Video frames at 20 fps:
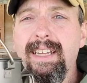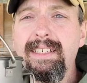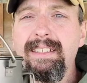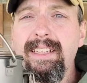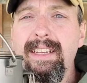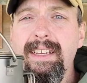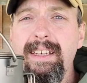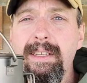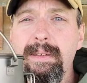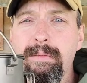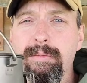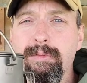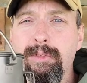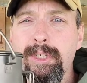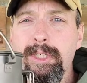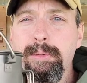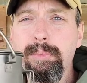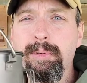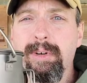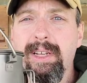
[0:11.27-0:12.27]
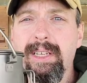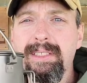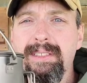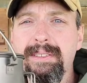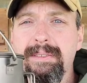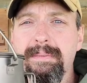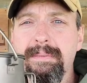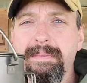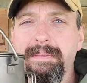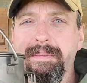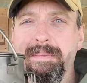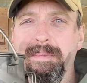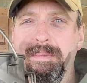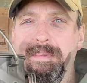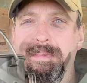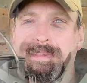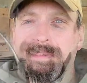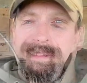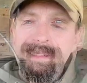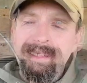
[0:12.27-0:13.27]
Titanium French Press.
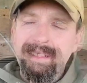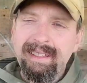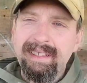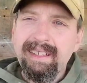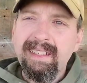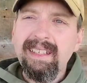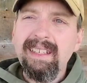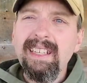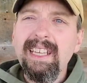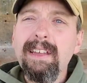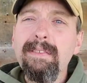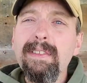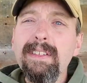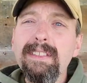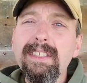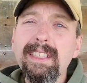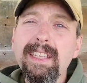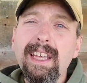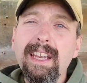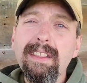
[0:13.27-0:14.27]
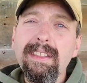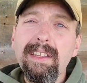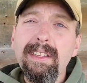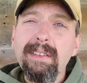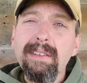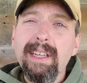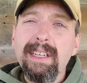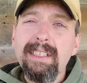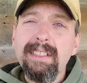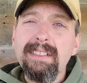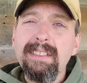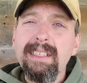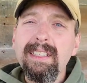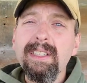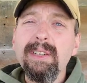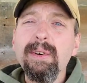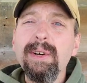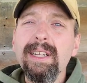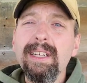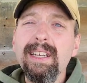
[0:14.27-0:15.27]
If this is the kind of thing you'd like to see,
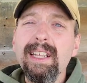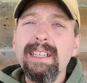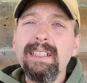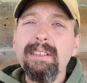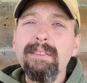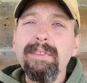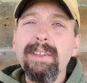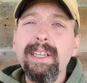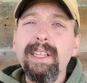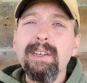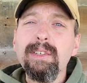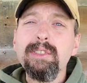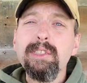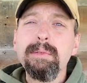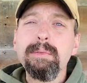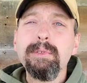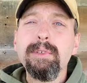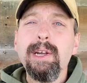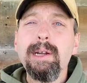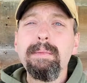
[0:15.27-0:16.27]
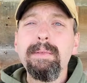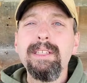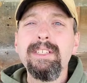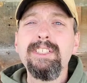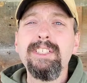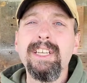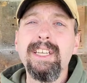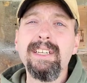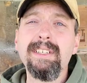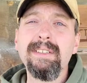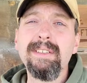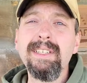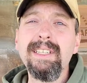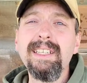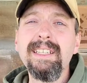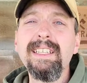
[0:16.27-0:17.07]
go ahead and like the video, subscribe to the channel,